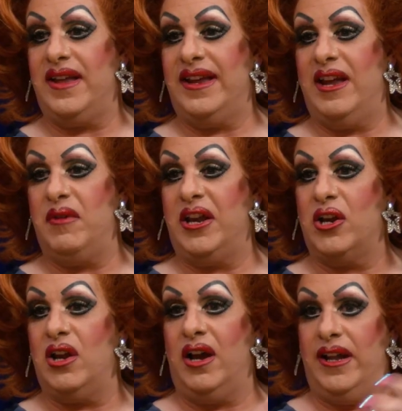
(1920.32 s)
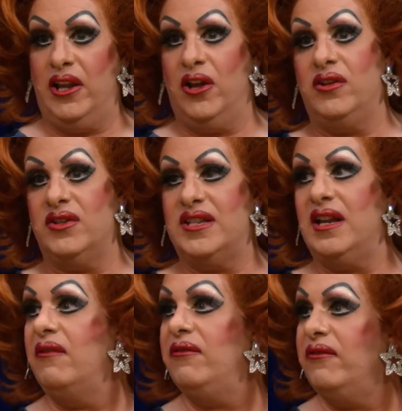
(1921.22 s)
that year, but I learnt
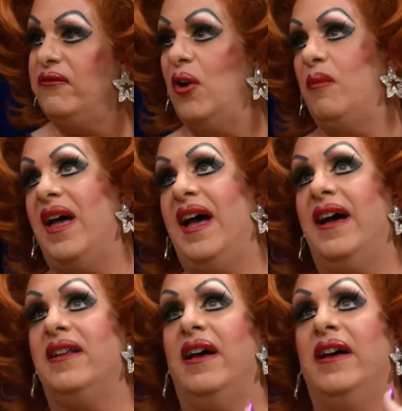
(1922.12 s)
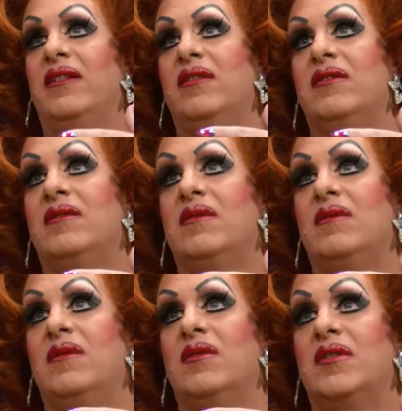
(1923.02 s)
stuff from that. And
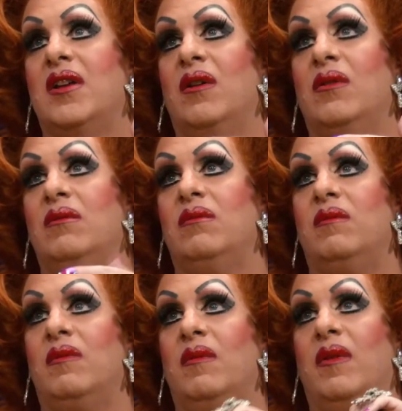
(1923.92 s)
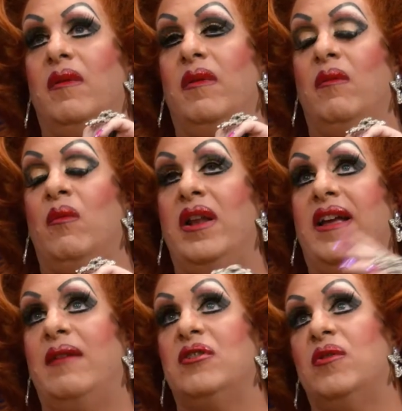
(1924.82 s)
so when
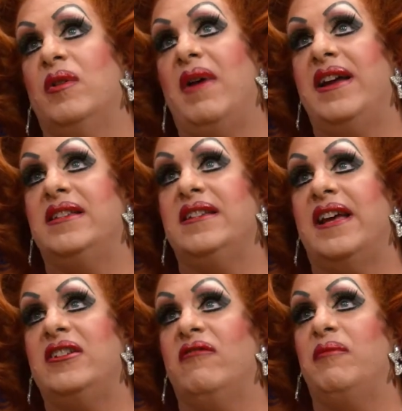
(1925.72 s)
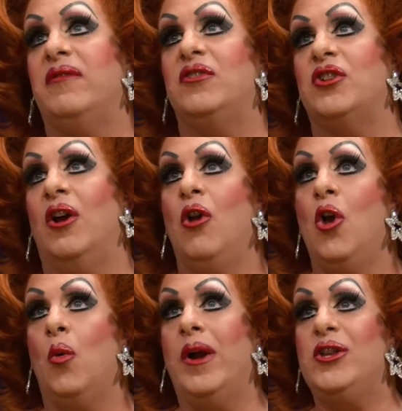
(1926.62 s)
it came to doing Maisie's 80th birthday show,
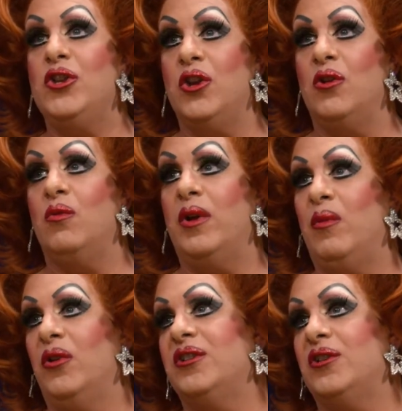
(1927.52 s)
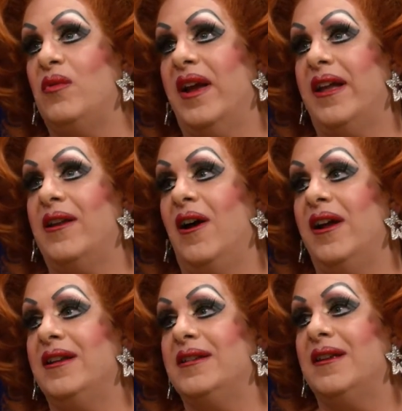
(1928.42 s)
we knew we wanted to
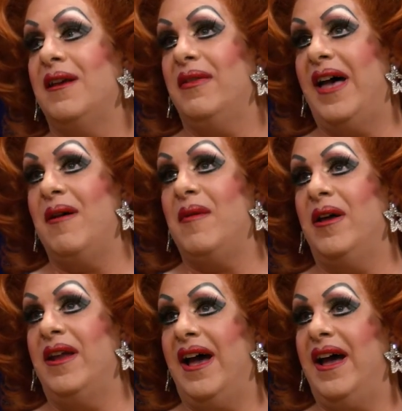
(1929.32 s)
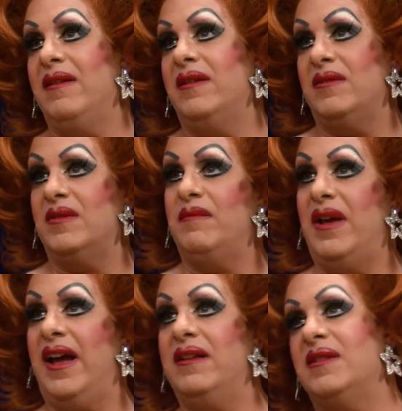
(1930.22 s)
recognise that. And
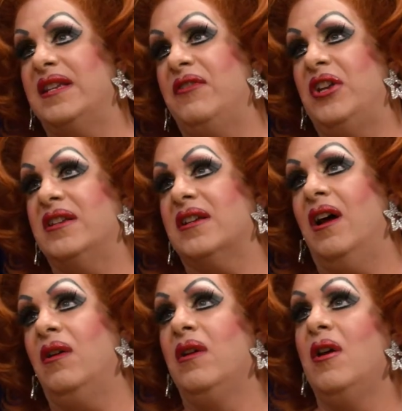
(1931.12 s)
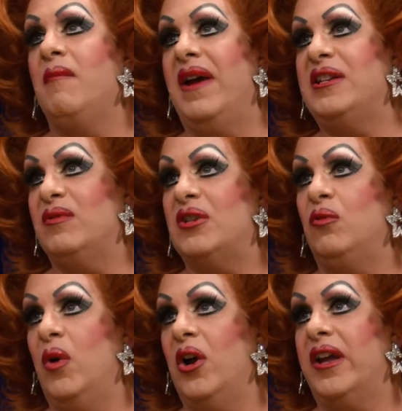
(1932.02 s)
7 years ago, Maisie was
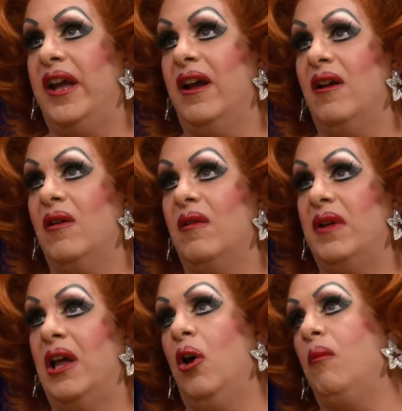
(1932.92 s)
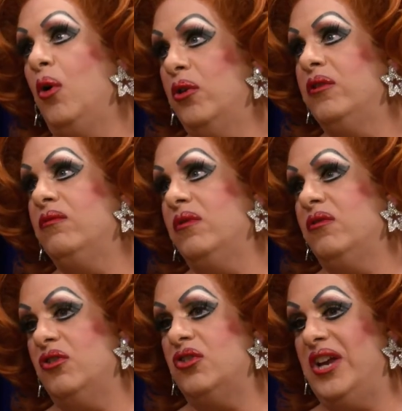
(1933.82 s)
still working a lot more
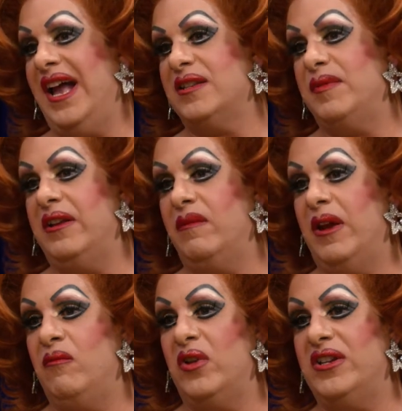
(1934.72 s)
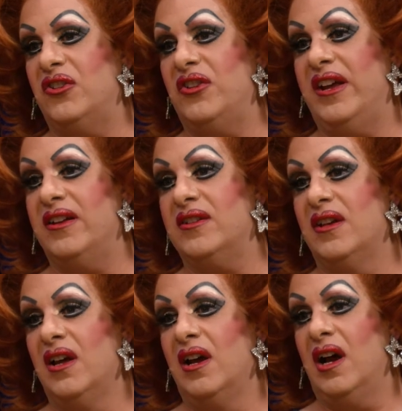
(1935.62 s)
than she has been in recent years,
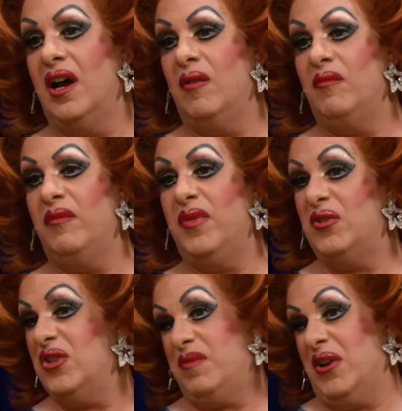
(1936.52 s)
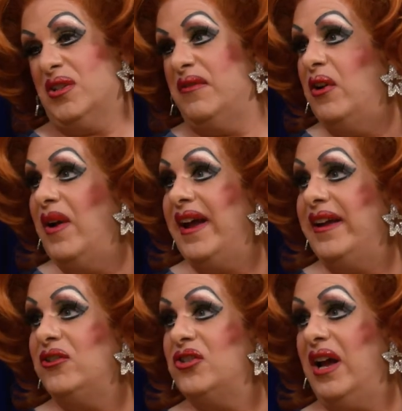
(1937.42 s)
but just because of her
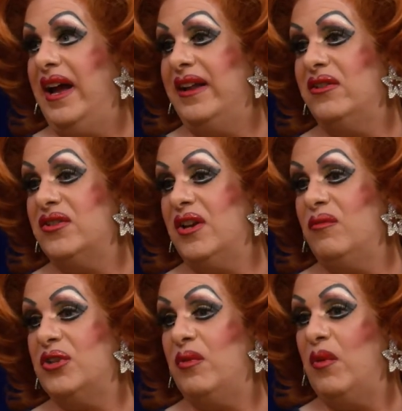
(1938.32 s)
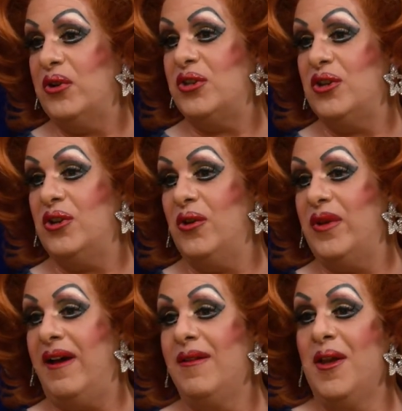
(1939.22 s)
age. And so we wanted to do
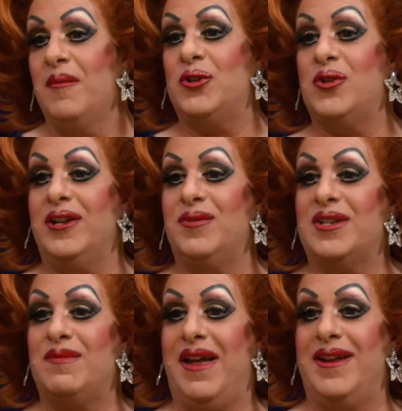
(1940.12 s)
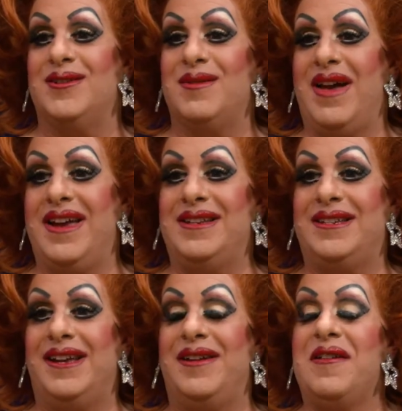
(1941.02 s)
that. But trying to explain to
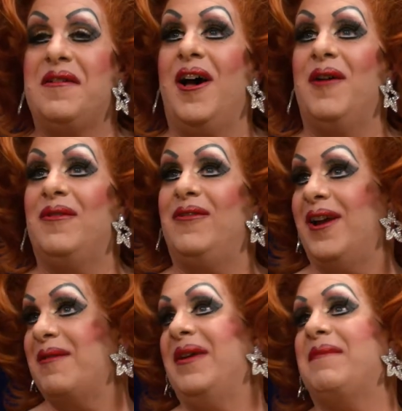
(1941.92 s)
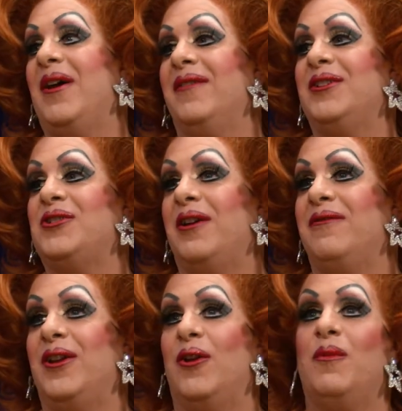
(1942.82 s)
Maisie, we're throwing a big birthday show
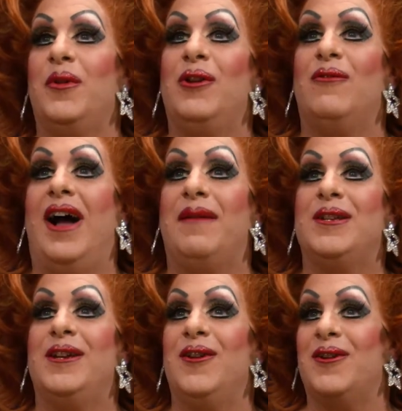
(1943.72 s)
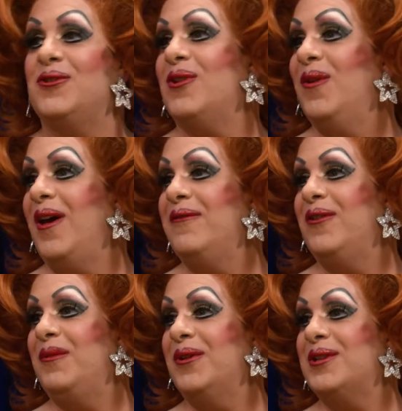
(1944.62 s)
for you, but you've got absolutely no control
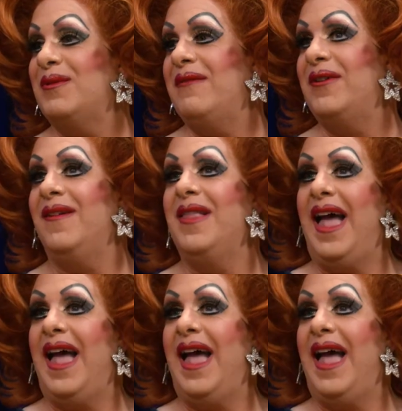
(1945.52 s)
over it whatsoever,